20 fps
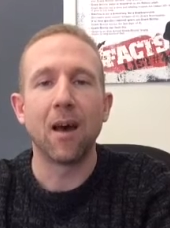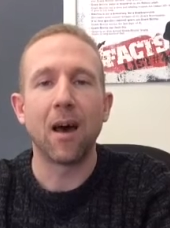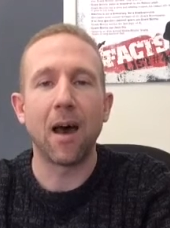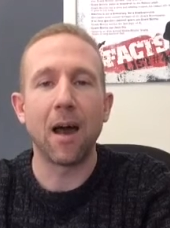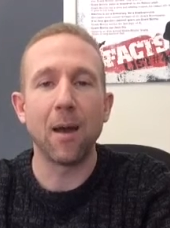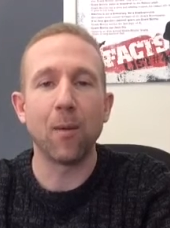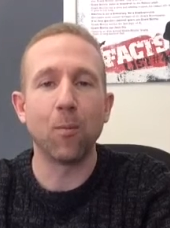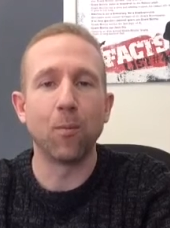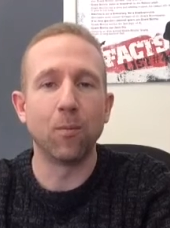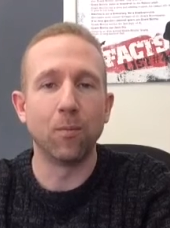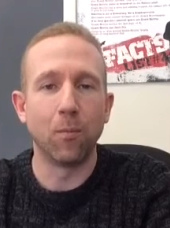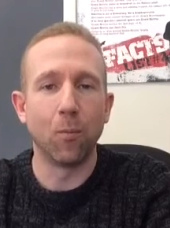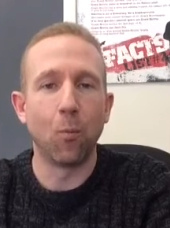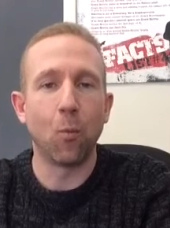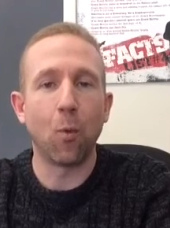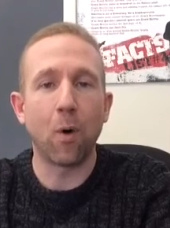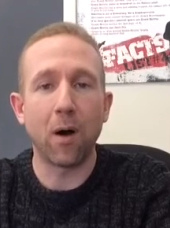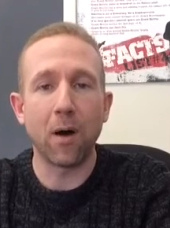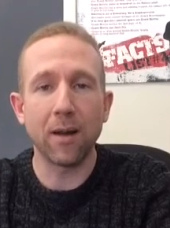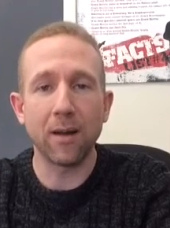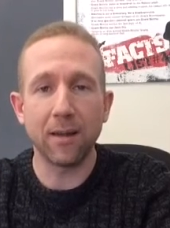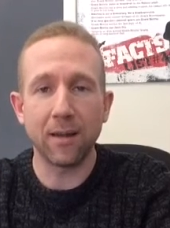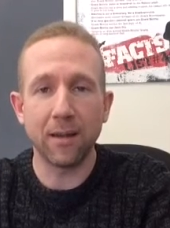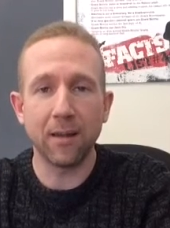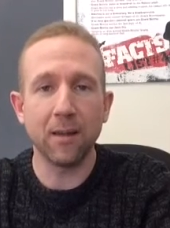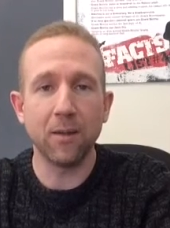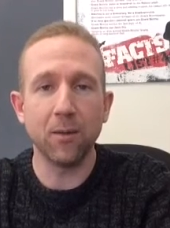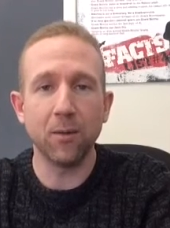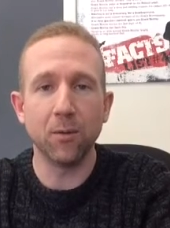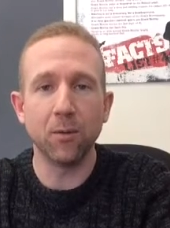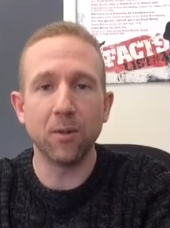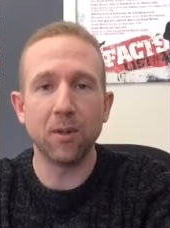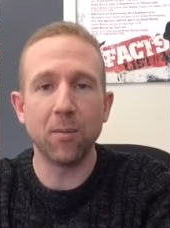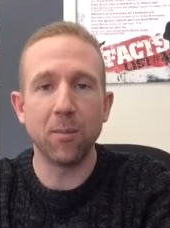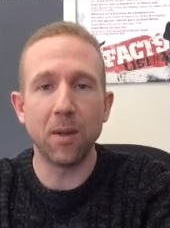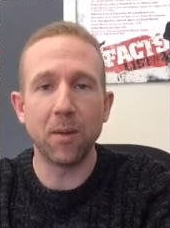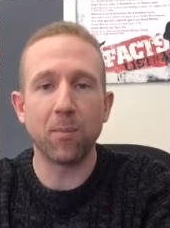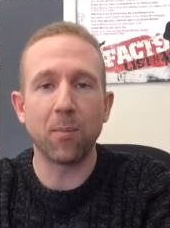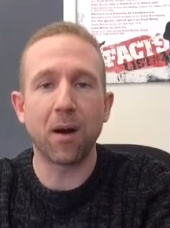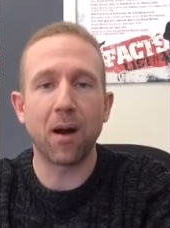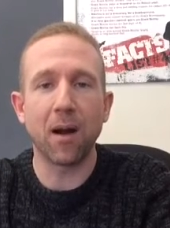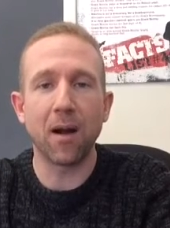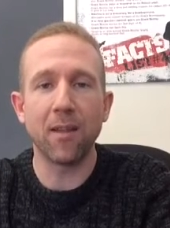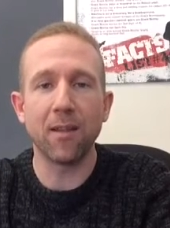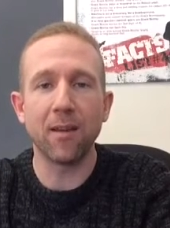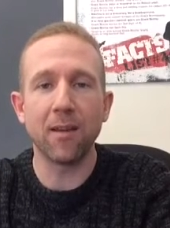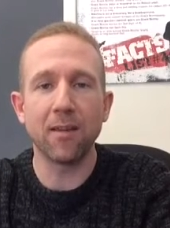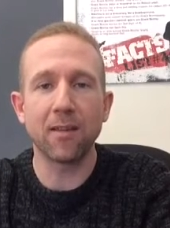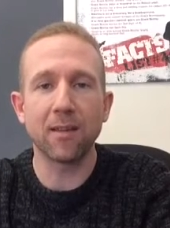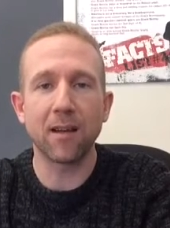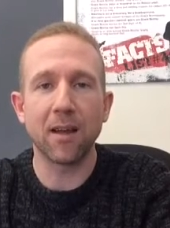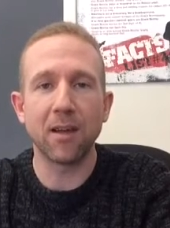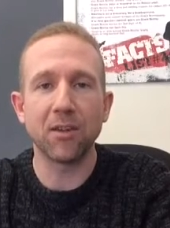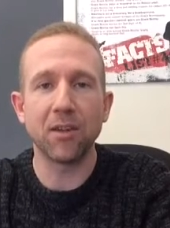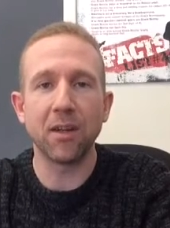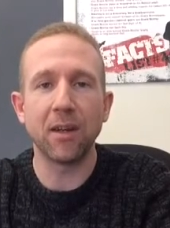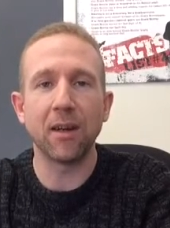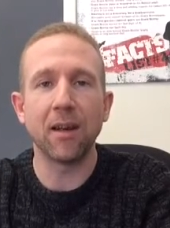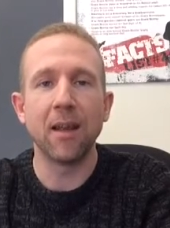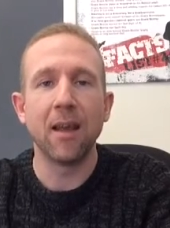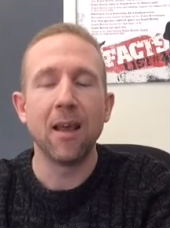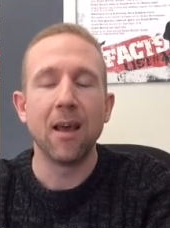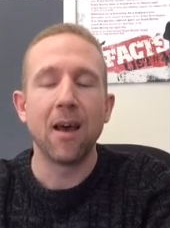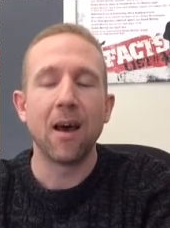I want you to be part of the discussion.